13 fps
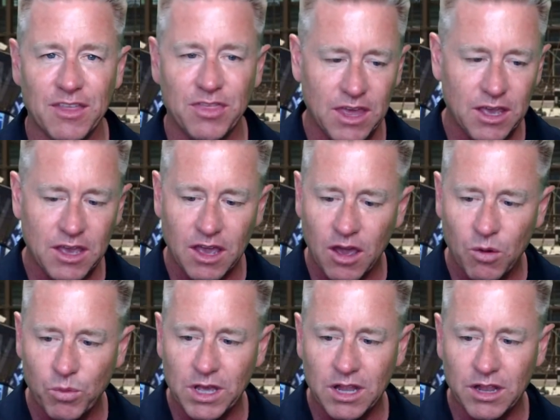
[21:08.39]
I think
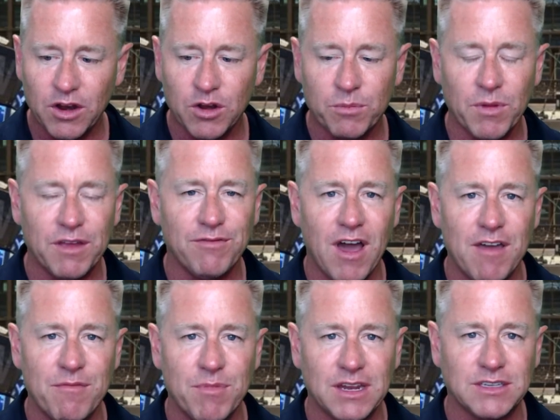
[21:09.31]
we cleared my
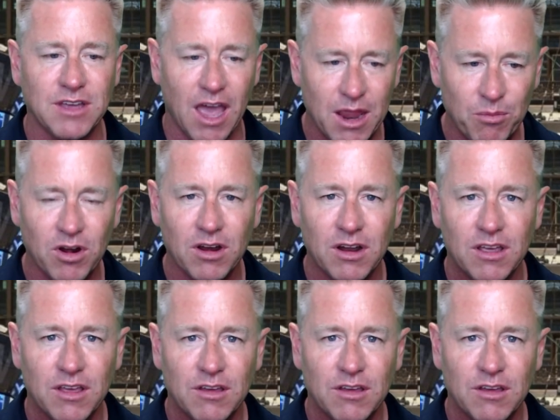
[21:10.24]
5-minute timer.